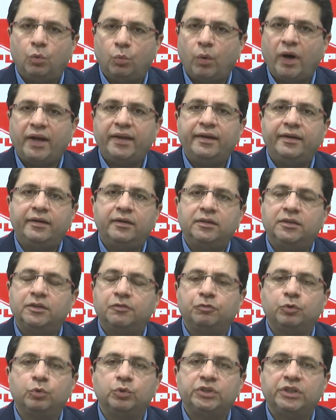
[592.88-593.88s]
1 year.
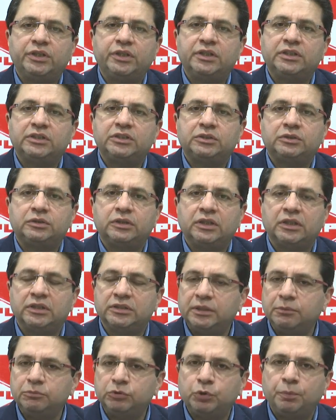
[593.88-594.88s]
The future
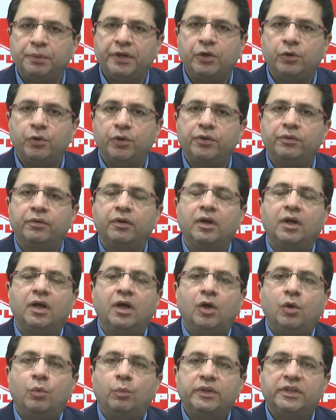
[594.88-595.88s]
seems to be good.
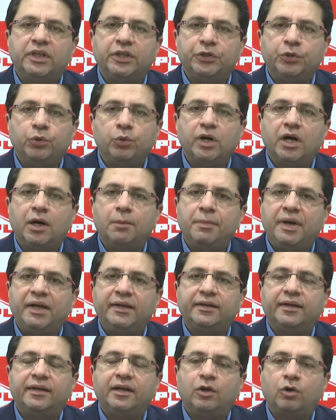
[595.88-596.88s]
With the new
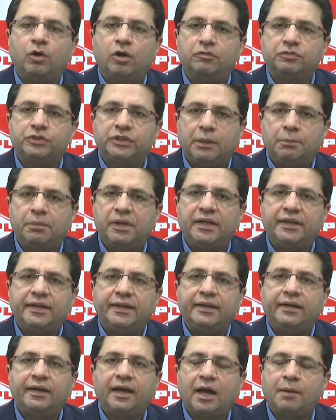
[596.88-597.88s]
government and a lot of
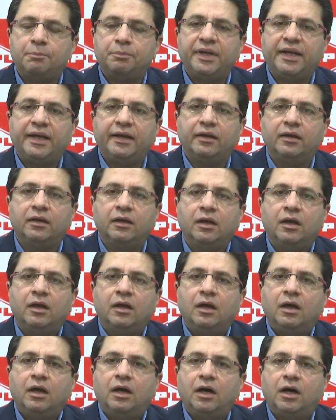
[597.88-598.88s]
stability happening,
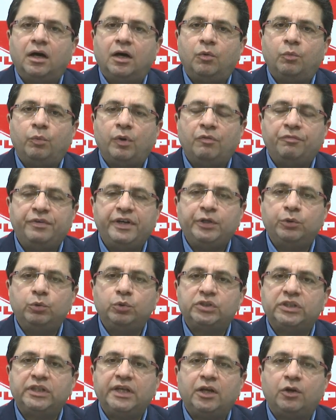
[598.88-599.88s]
We
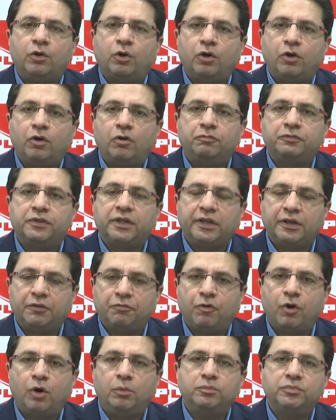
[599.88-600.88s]
do see a lot of the
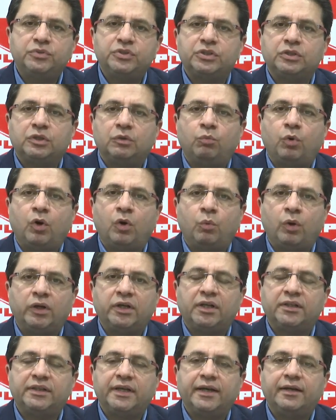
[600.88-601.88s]
reforms,
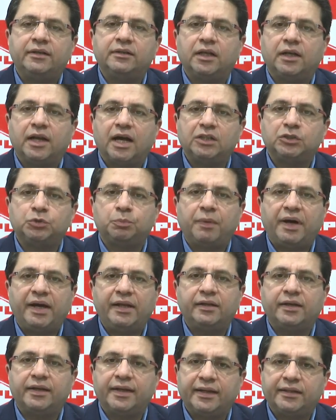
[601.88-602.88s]
what are there in the last
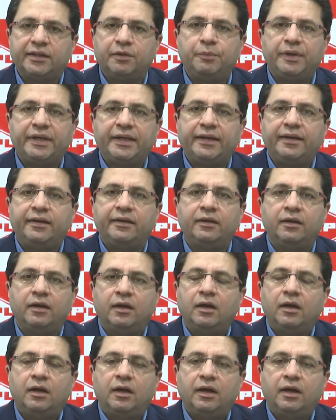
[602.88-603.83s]
mile connectivity